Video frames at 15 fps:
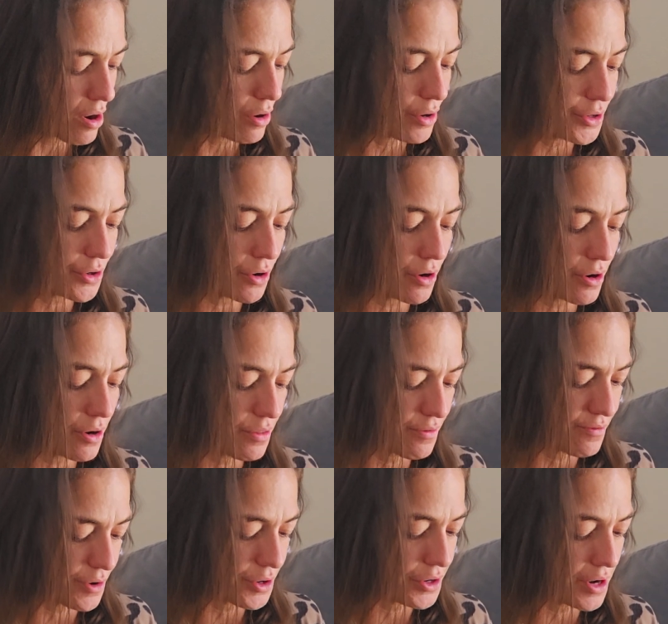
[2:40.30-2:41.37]
on earth
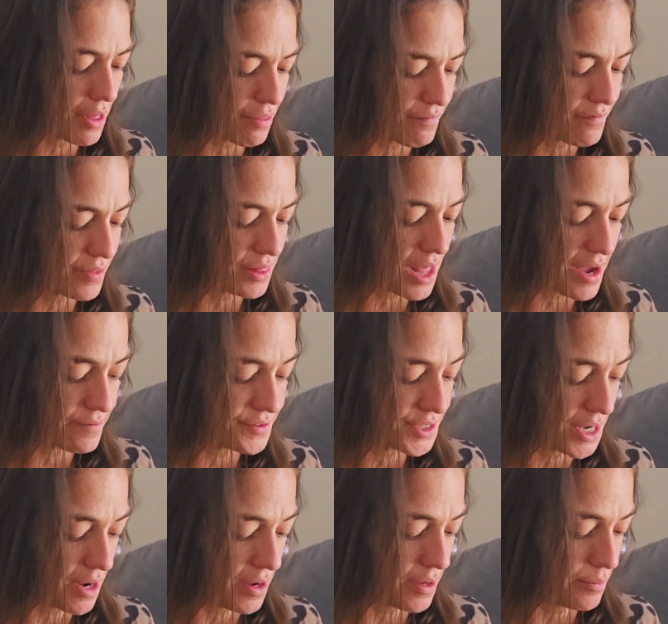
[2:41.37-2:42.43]
for enough
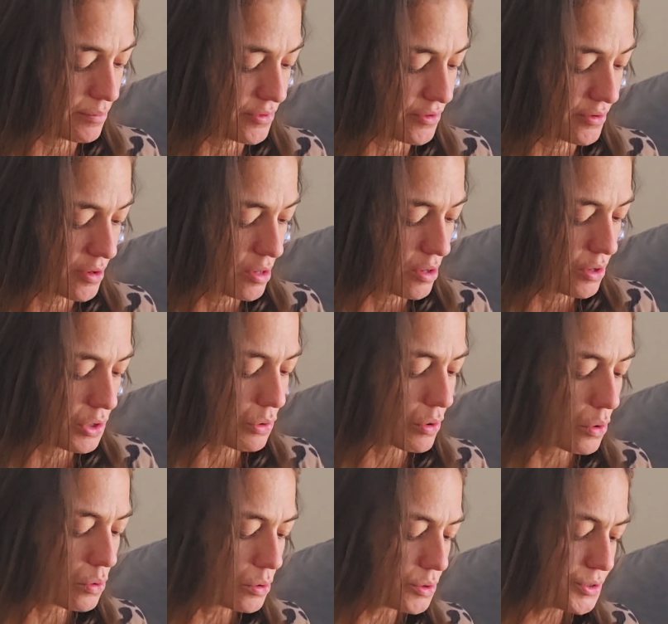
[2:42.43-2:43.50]
lifetimes, your
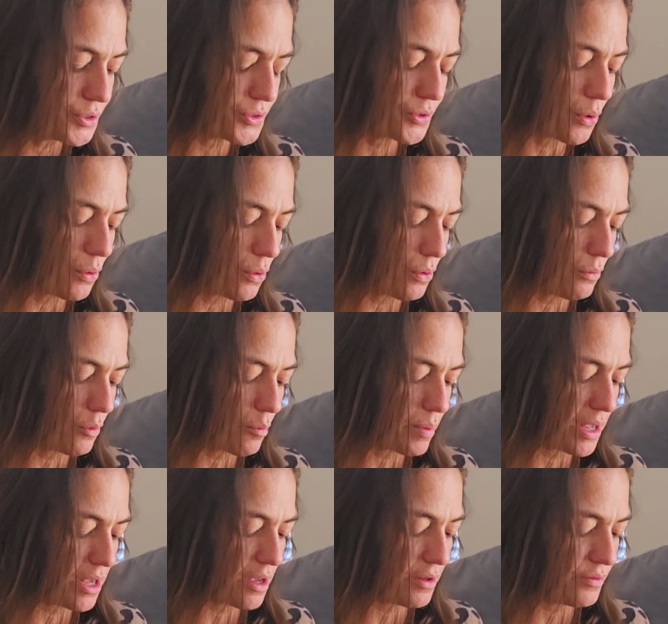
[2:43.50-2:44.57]
old soul will
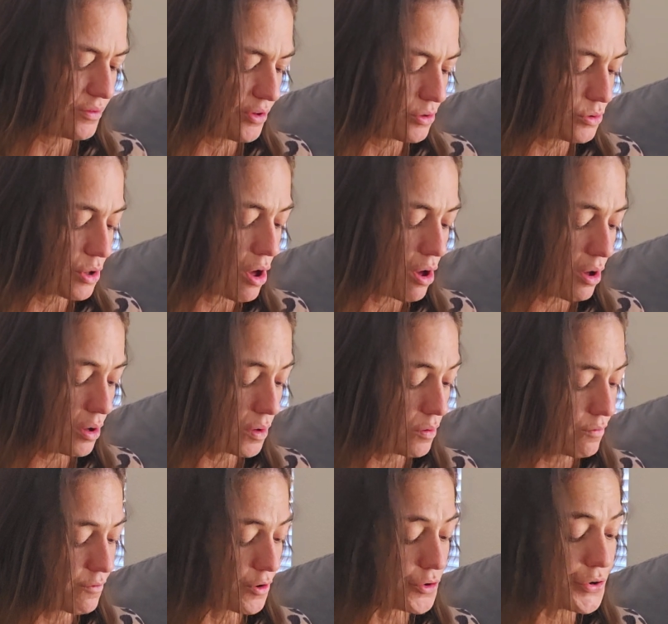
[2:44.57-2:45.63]
begin to long
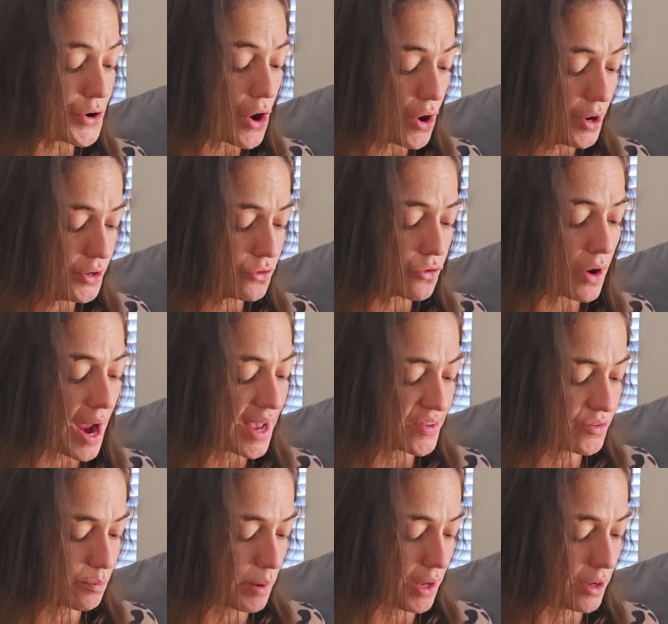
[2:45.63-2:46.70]
for
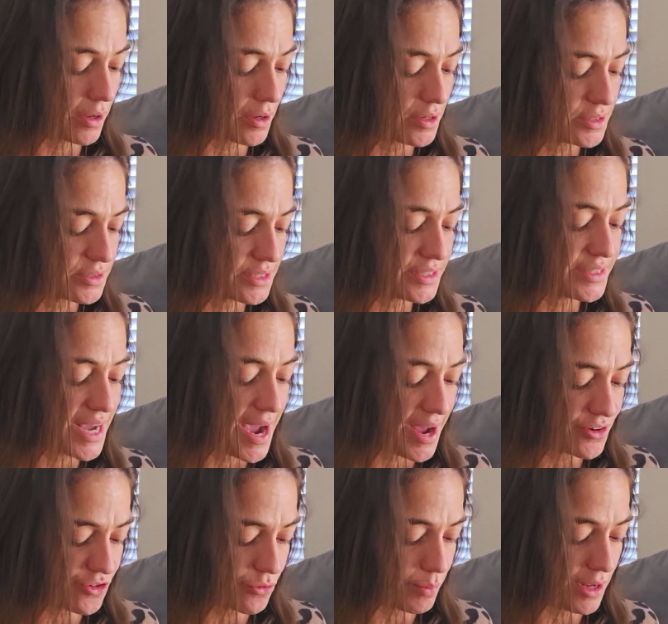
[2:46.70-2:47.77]
non-grasping,
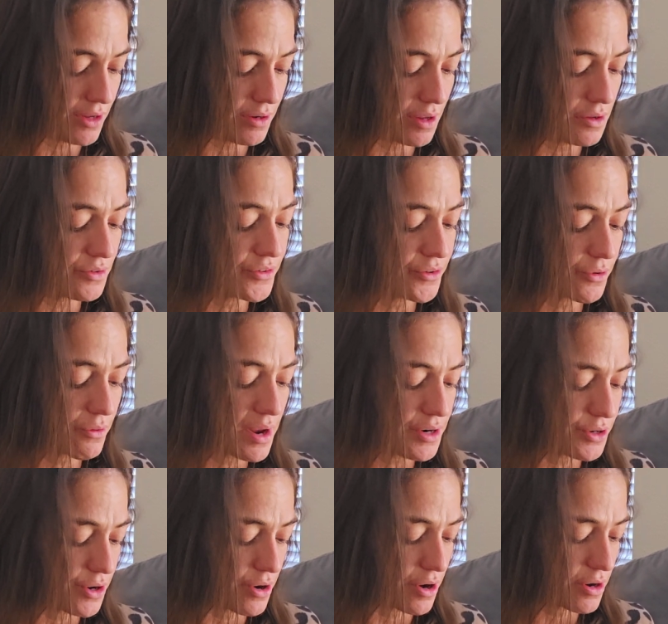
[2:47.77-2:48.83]
detachment, and
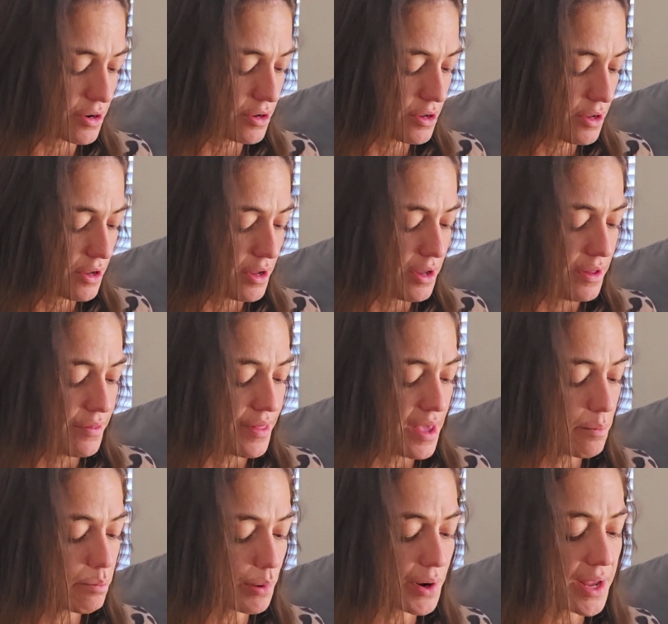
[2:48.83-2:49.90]
surrender. They
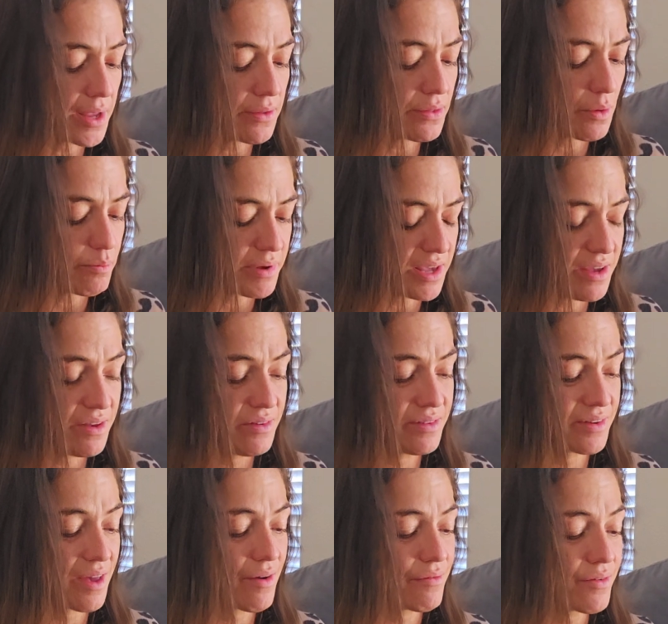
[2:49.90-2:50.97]
bring the
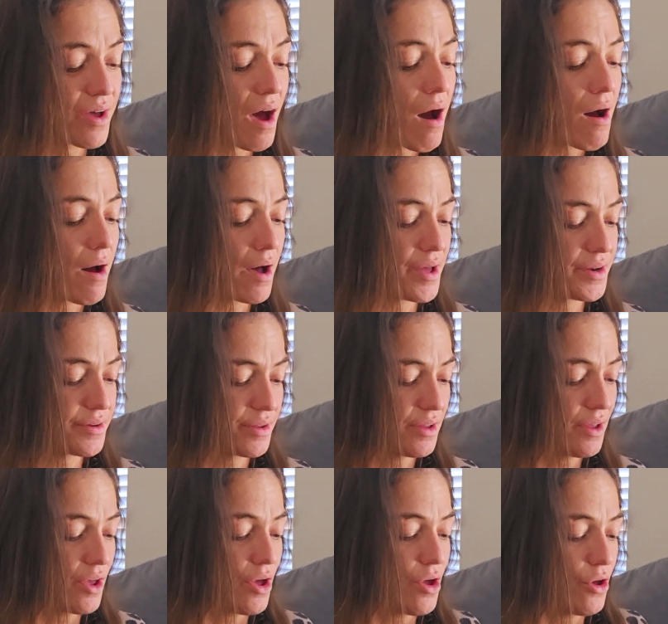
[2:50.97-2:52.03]
peace of God.
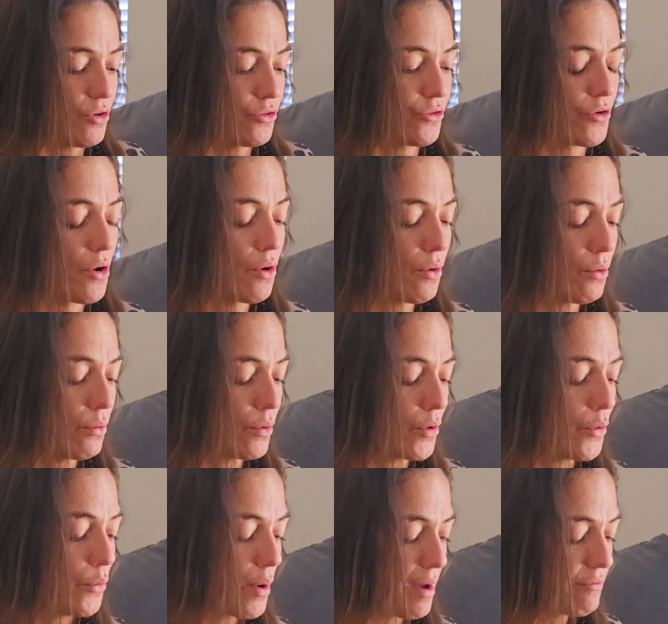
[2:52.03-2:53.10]
So
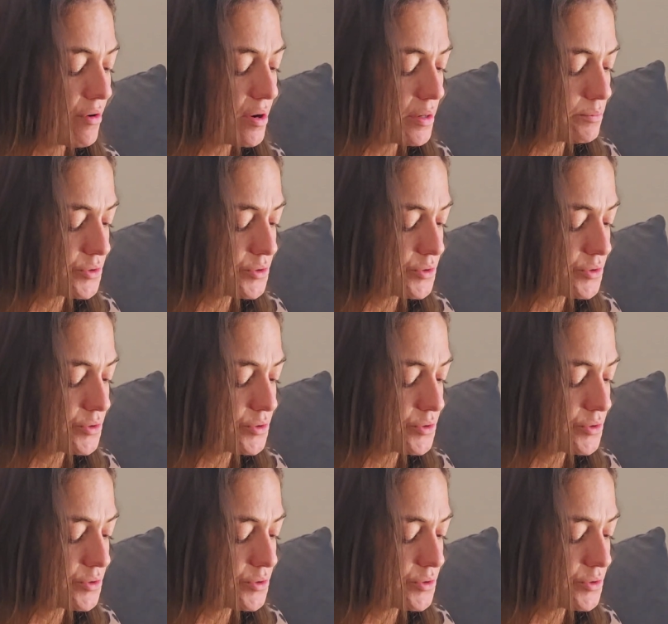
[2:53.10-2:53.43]
whoever I'm